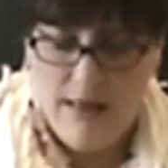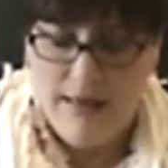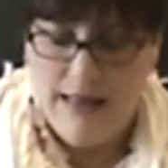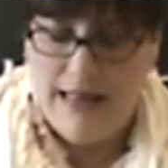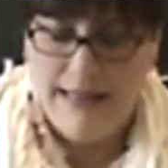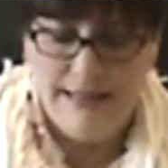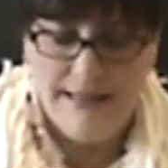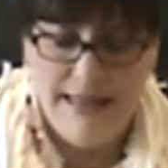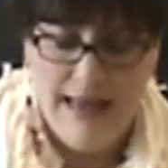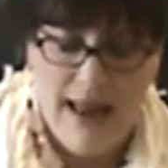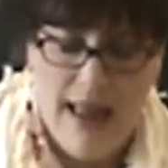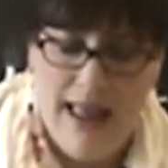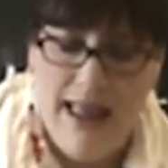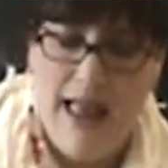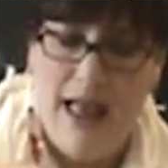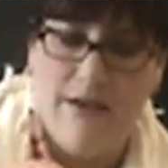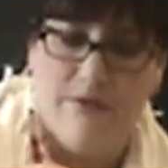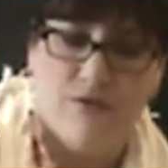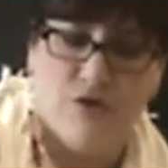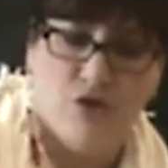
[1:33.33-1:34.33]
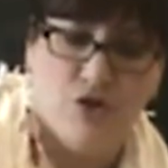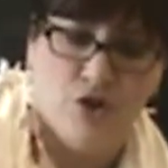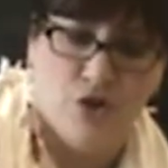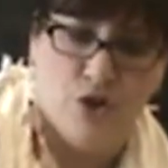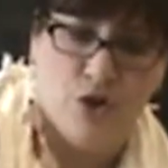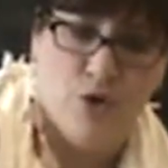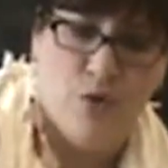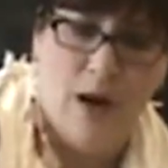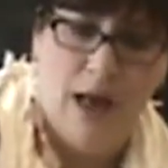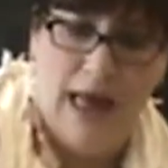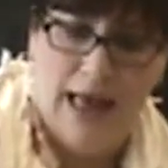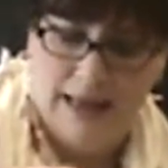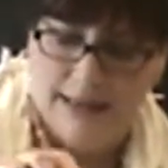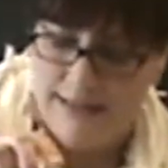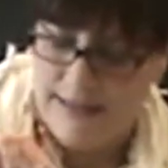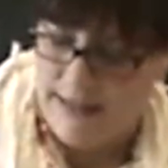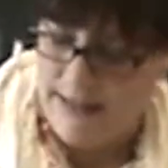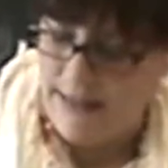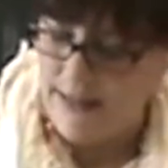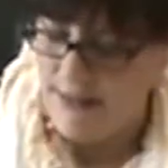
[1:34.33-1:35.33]
Let's say I have 2
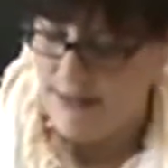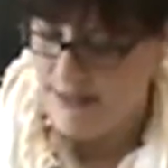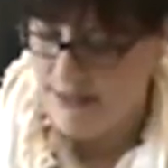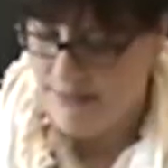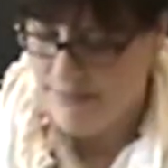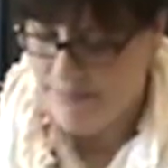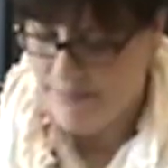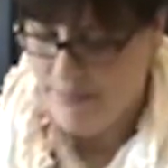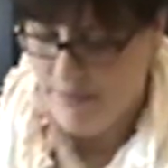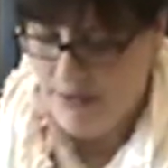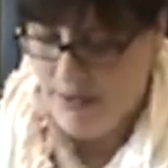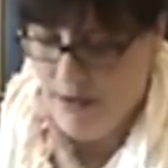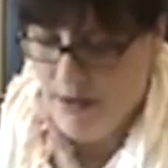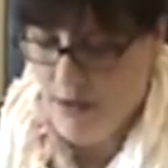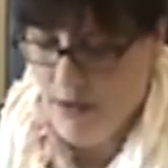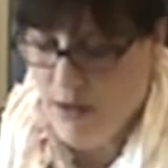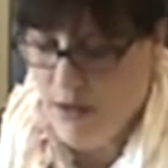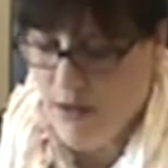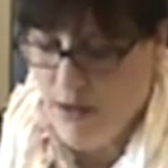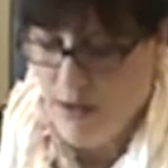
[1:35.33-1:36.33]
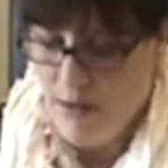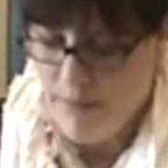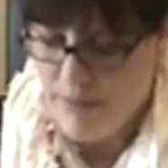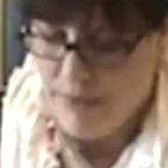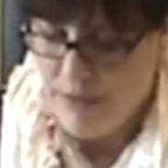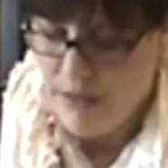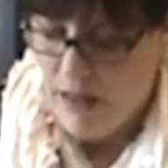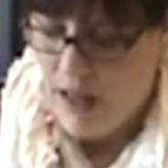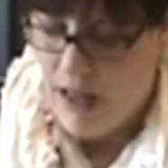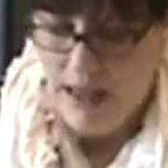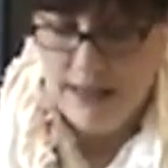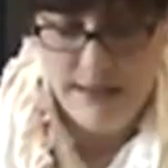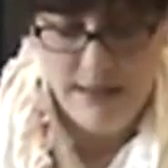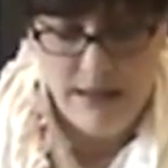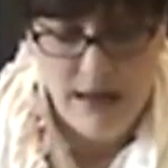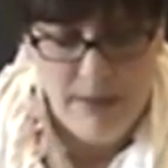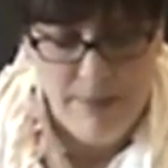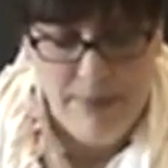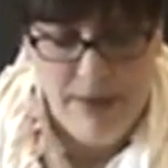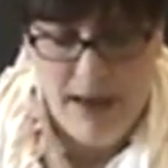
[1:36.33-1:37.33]
x's
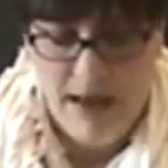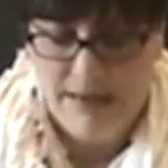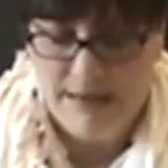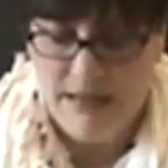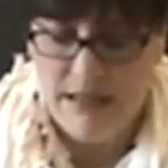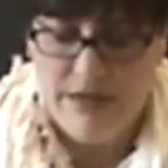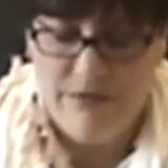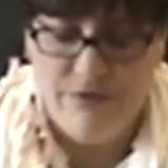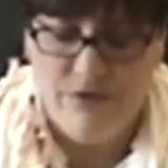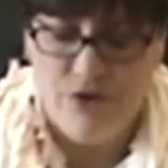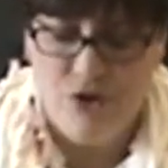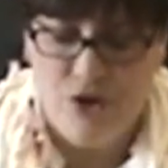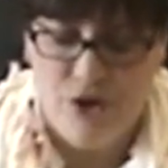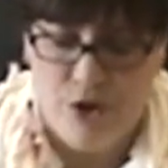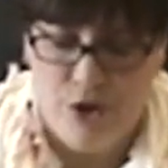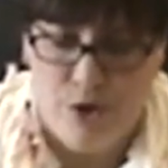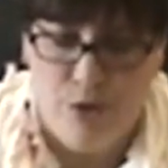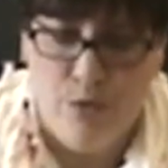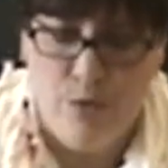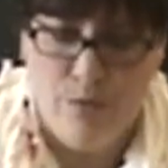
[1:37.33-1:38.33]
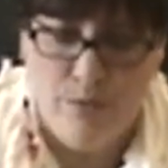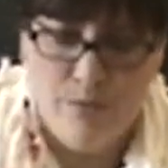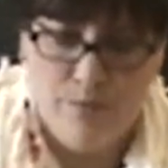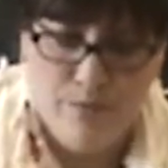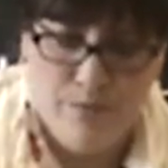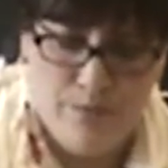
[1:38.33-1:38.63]
plus a positive 2